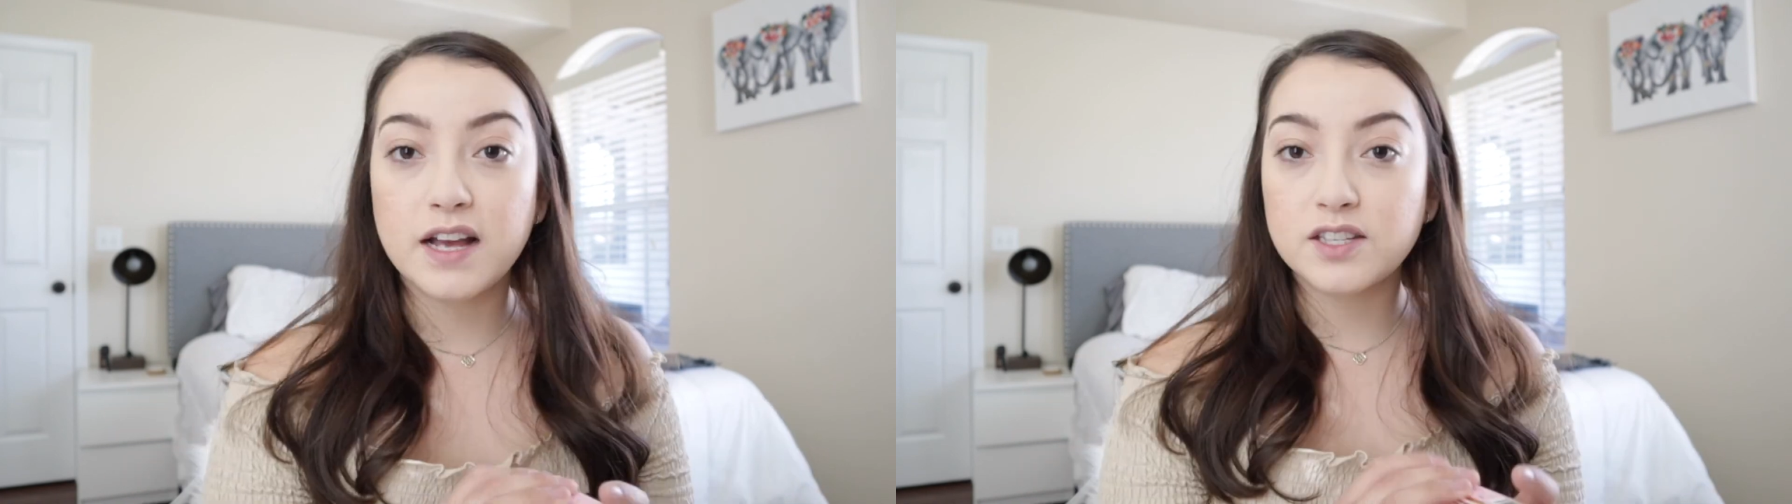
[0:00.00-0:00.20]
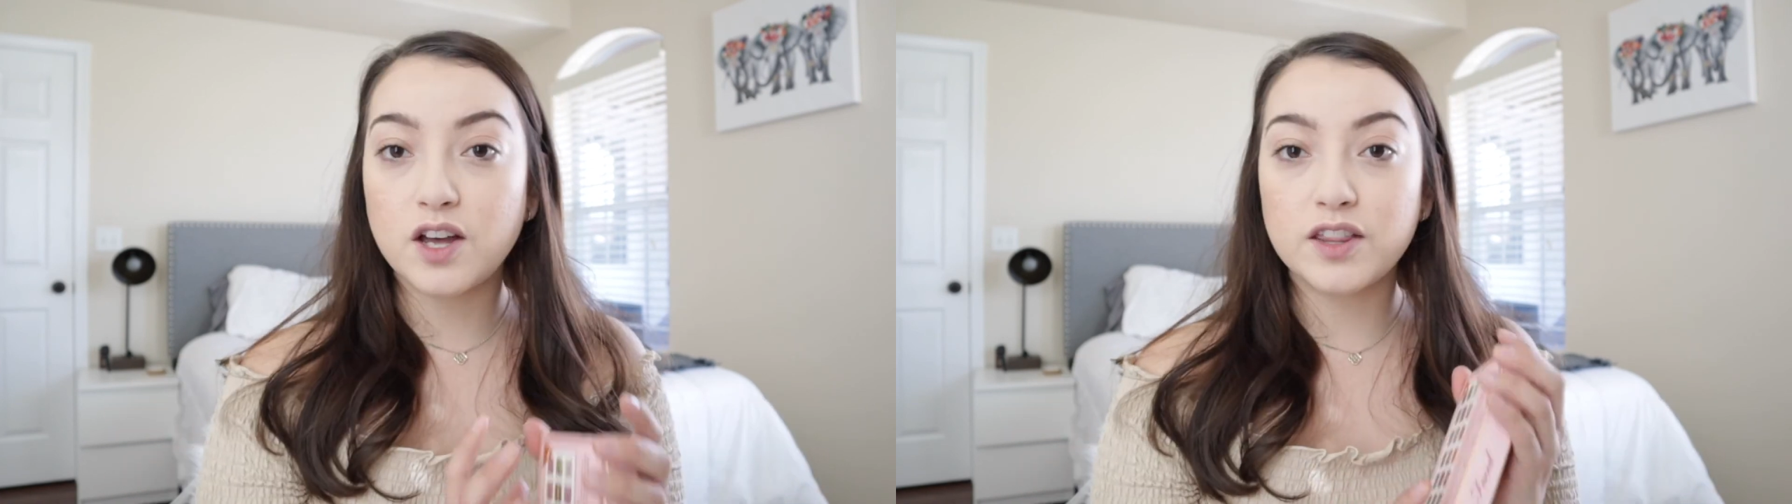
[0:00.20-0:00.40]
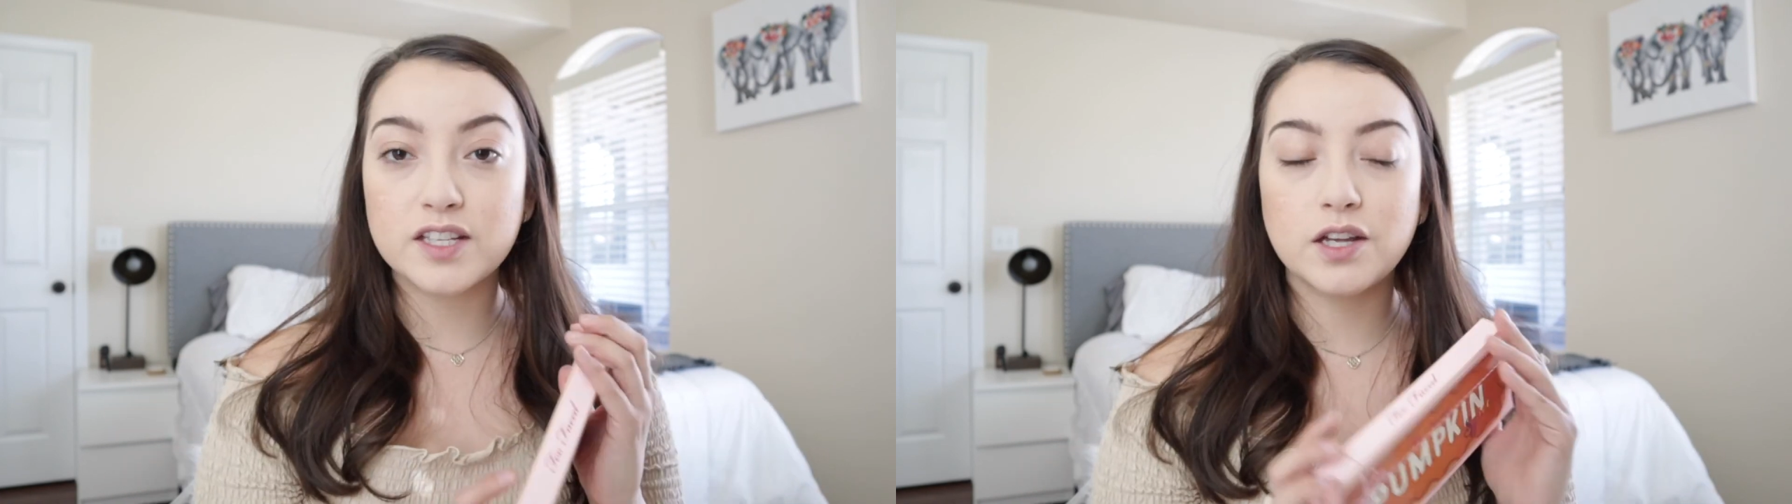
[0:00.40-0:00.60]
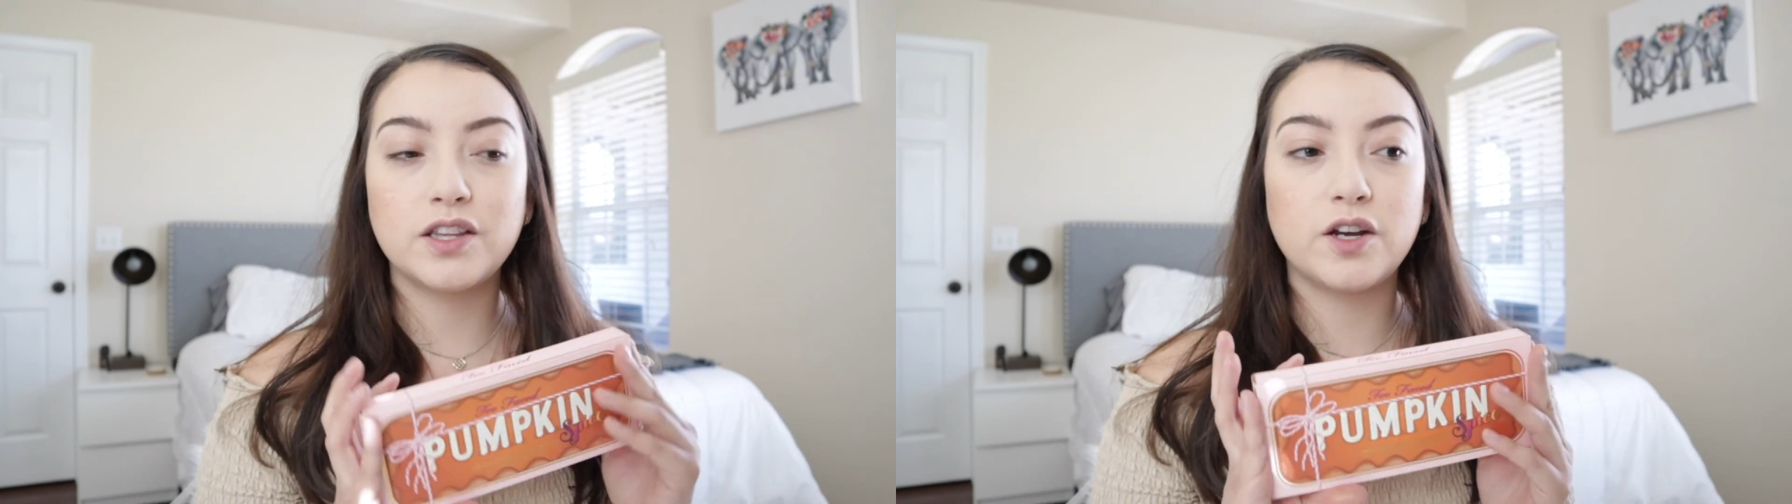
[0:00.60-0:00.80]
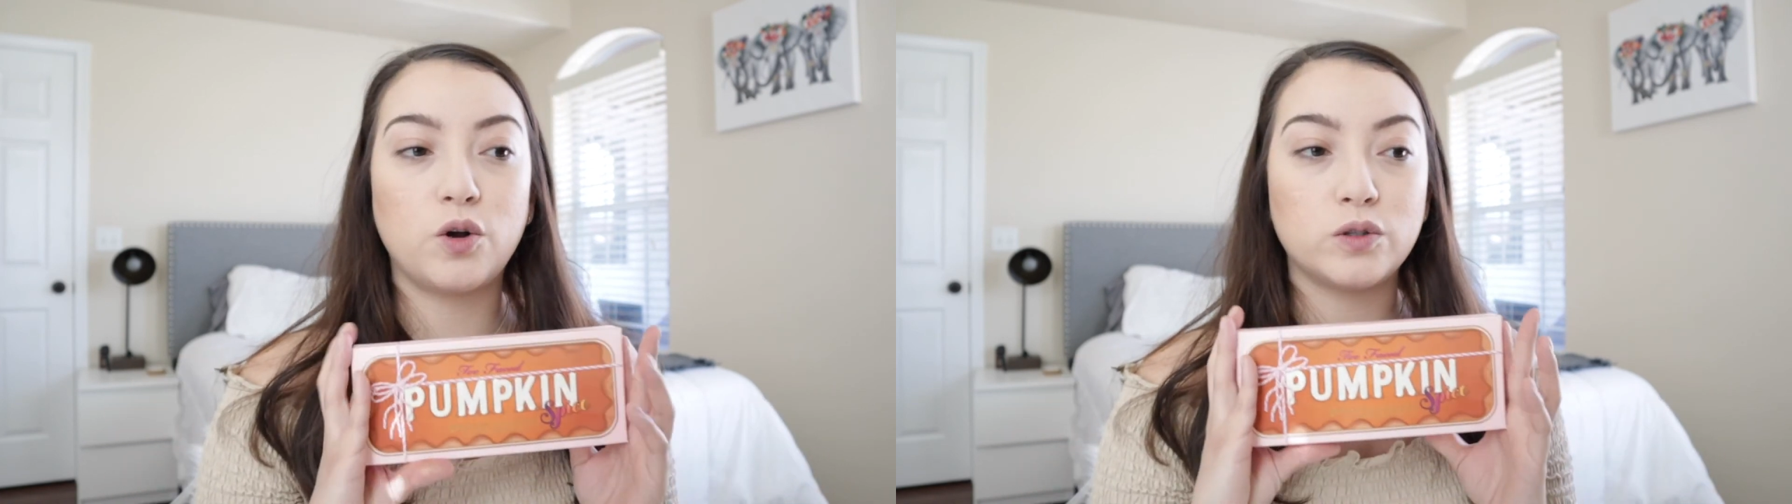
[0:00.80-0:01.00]
I saw this on
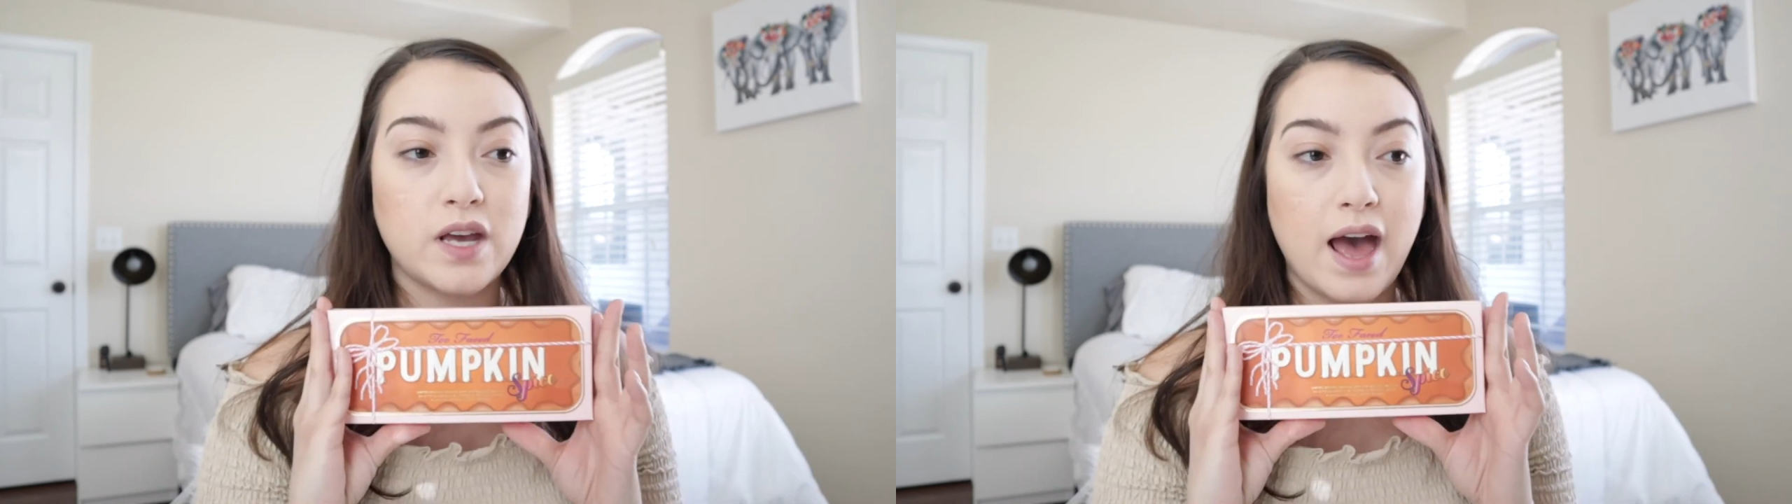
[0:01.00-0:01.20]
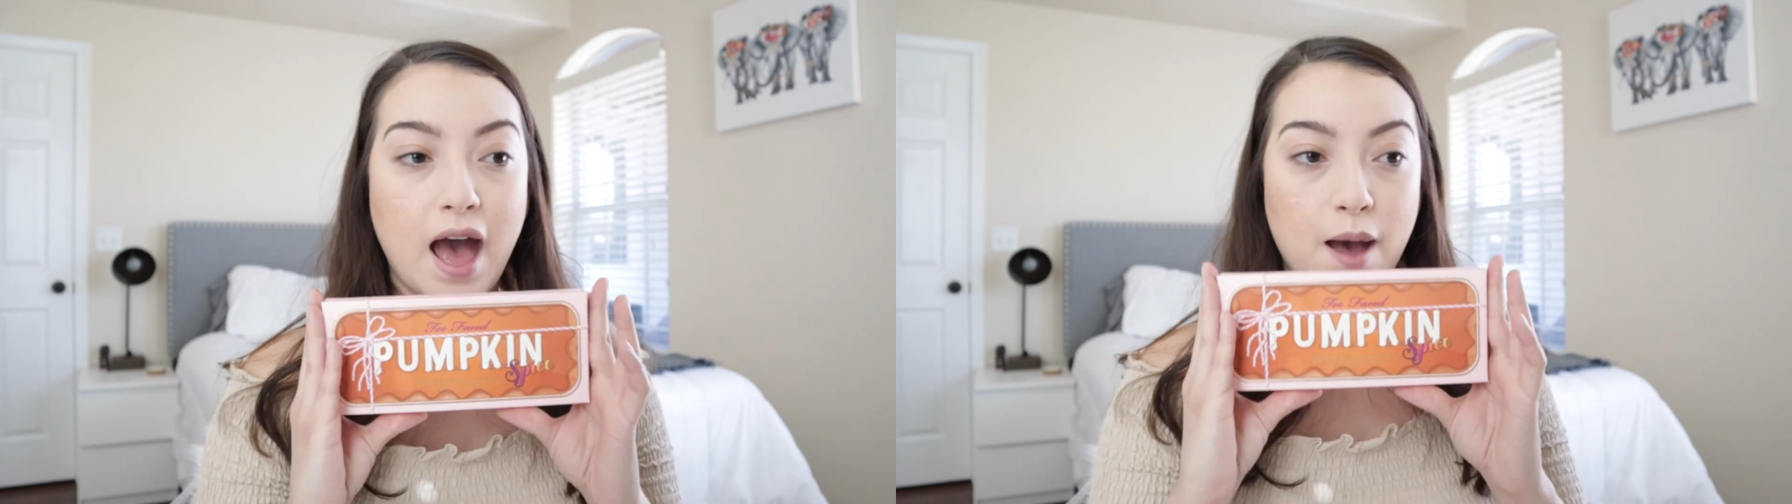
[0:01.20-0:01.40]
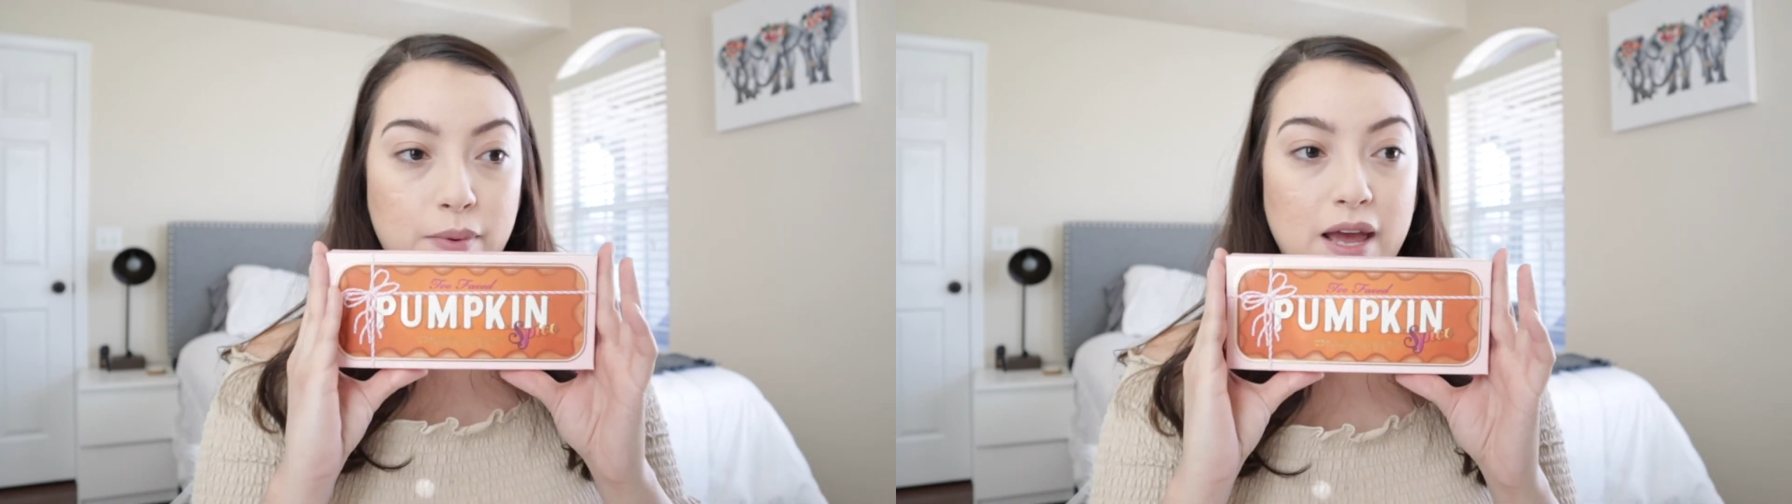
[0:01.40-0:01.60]
the Ulta app,